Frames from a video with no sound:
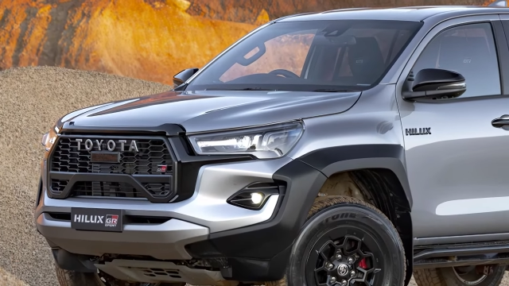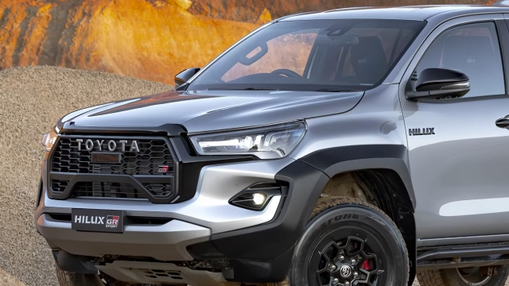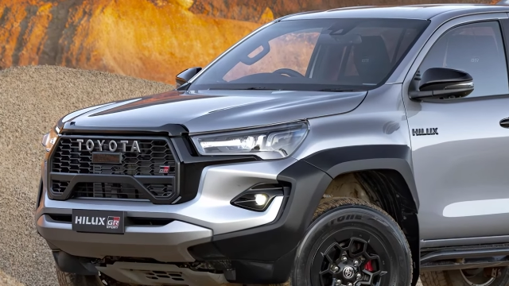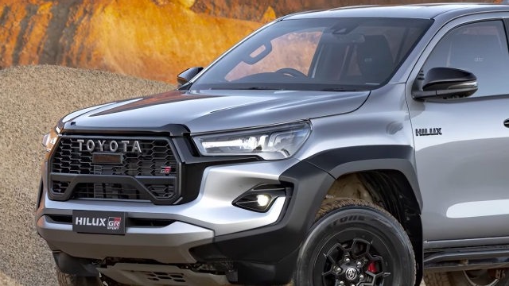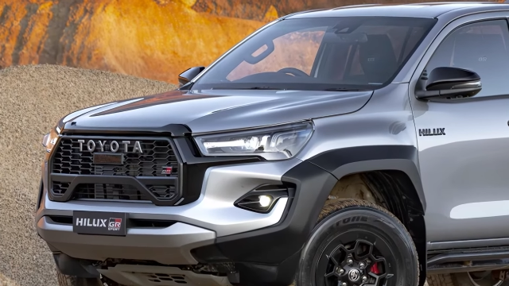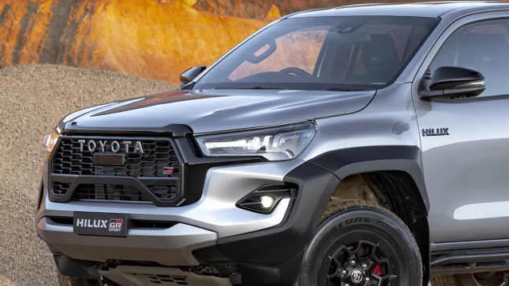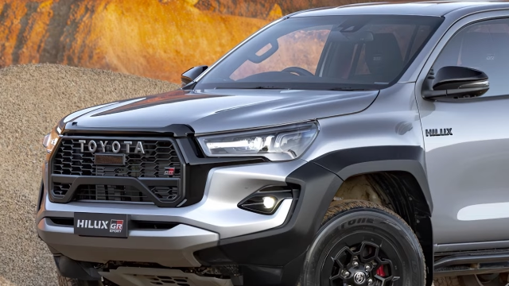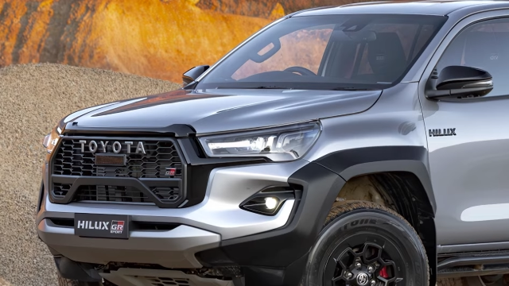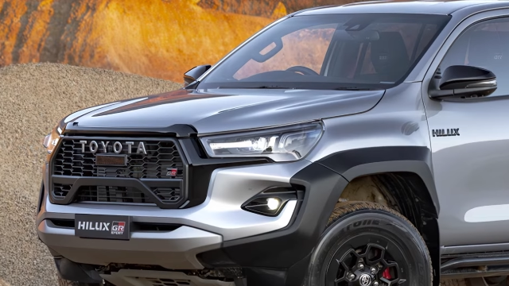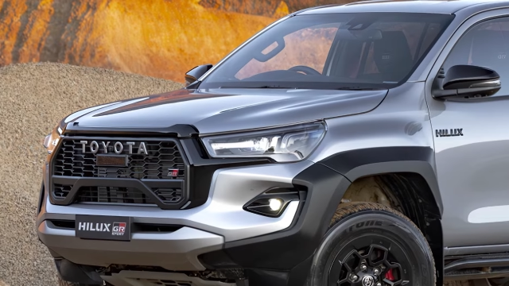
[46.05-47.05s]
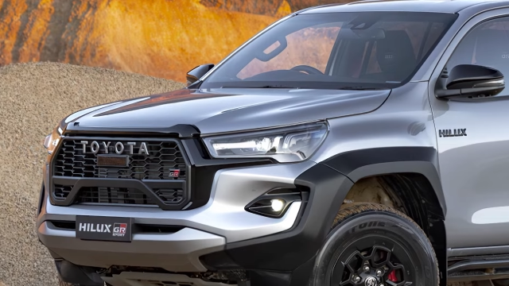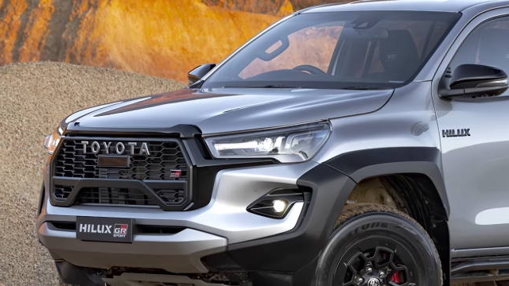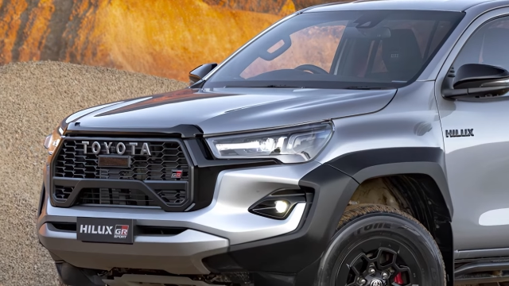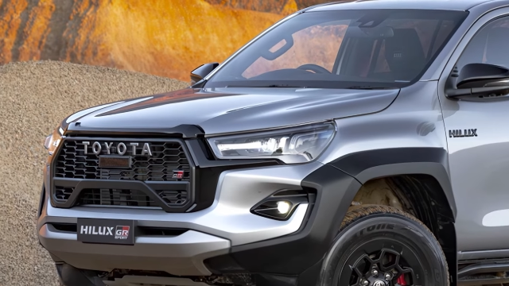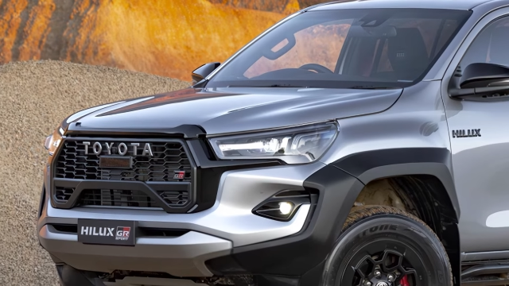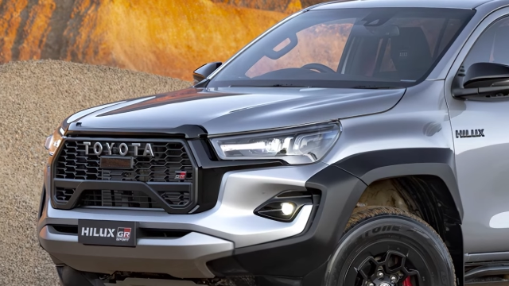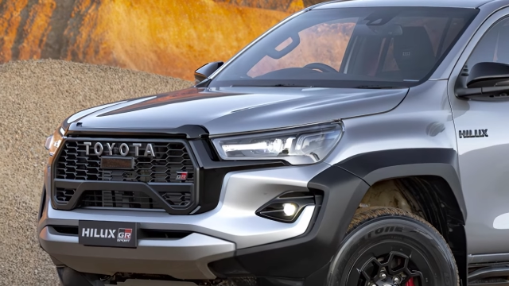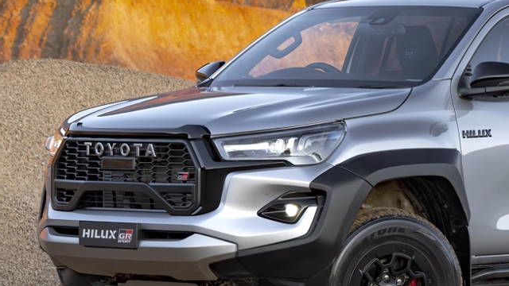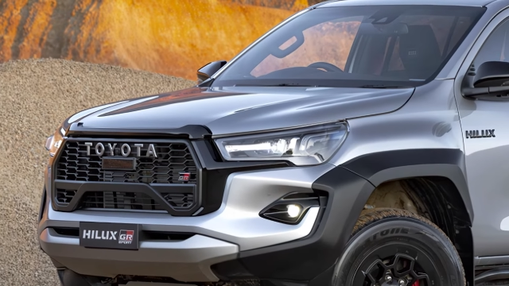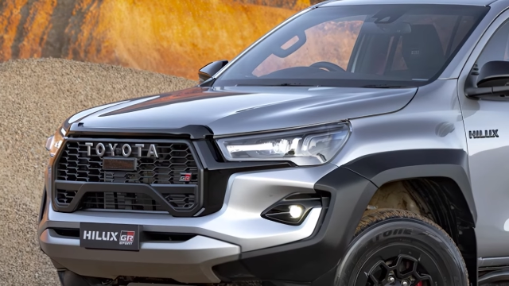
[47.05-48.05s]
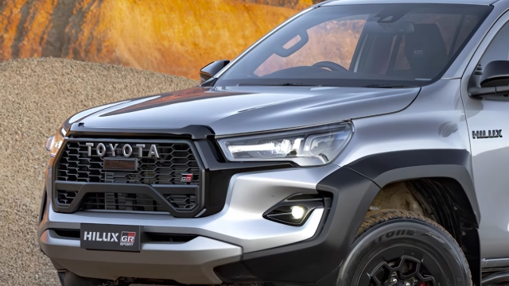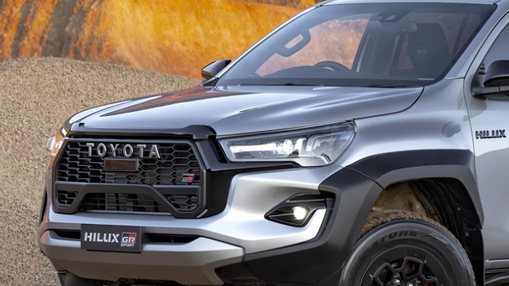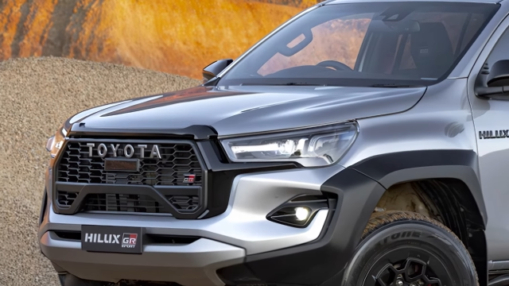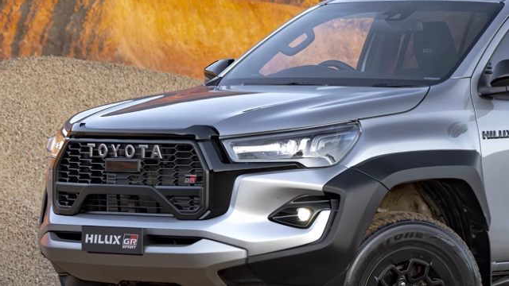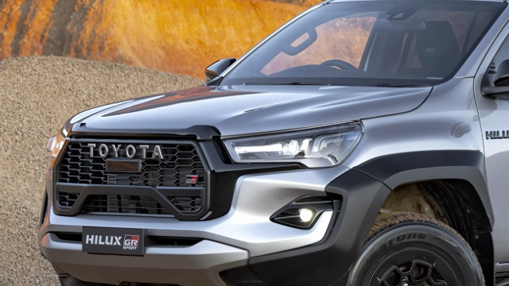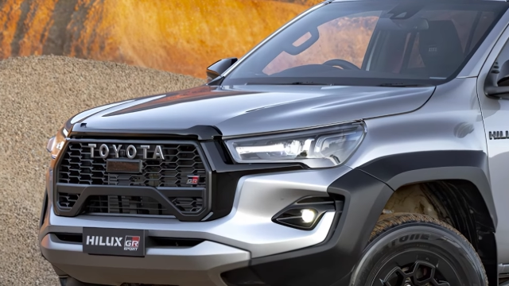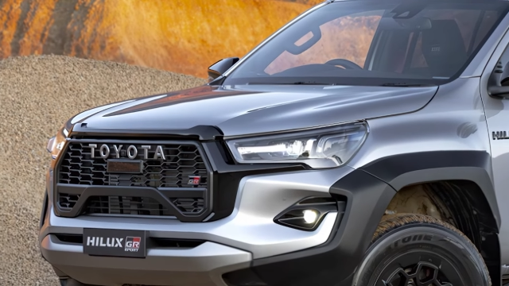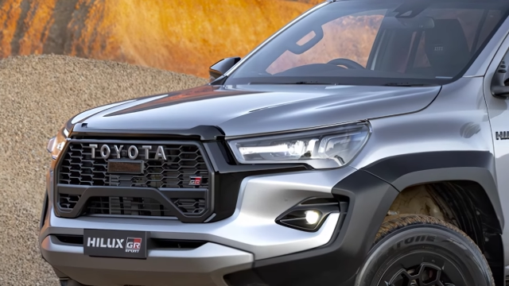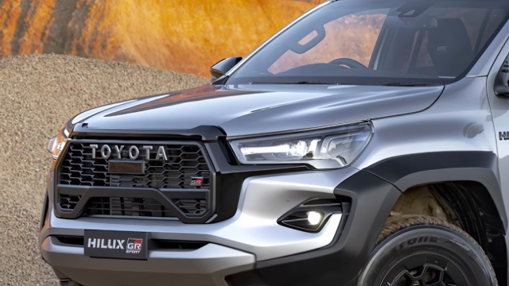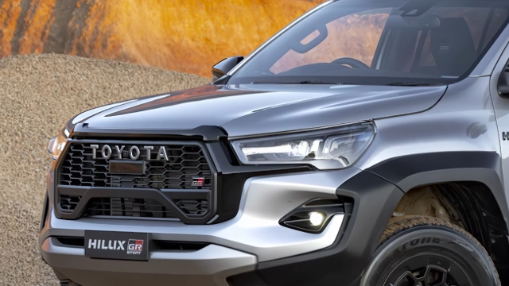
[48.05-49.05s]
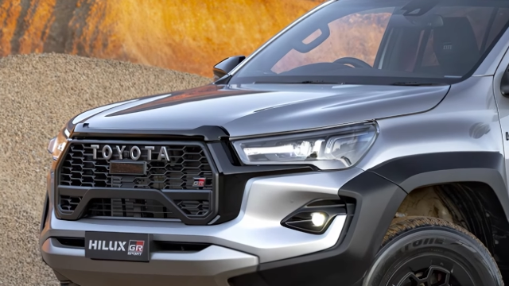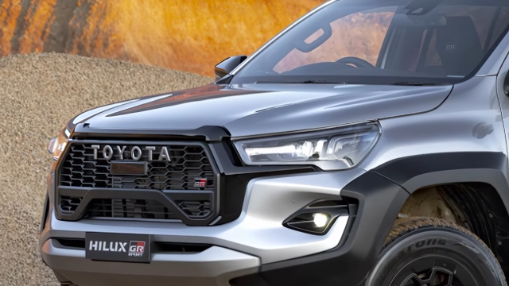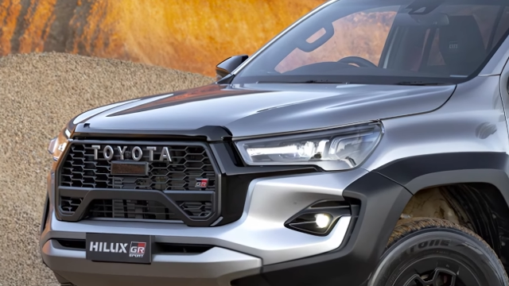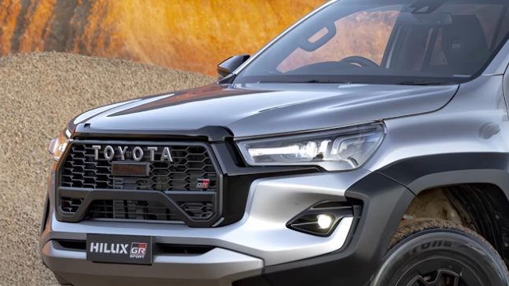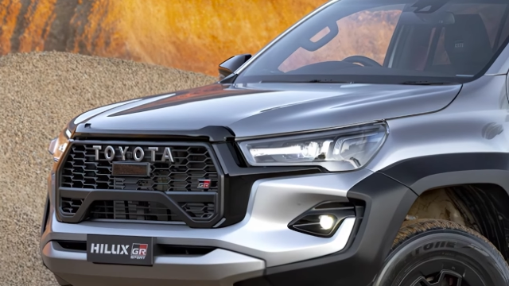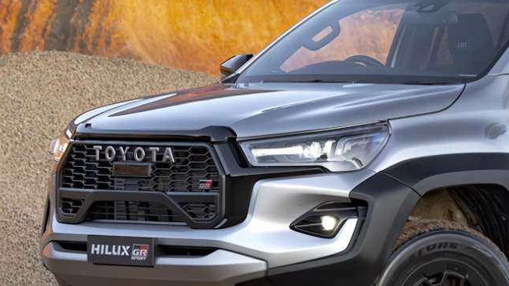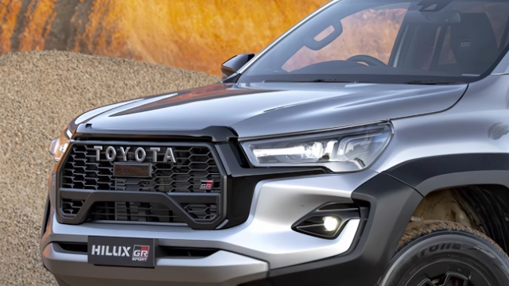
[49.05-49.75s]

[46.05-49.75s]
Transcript: Nobody's mouth can be seen.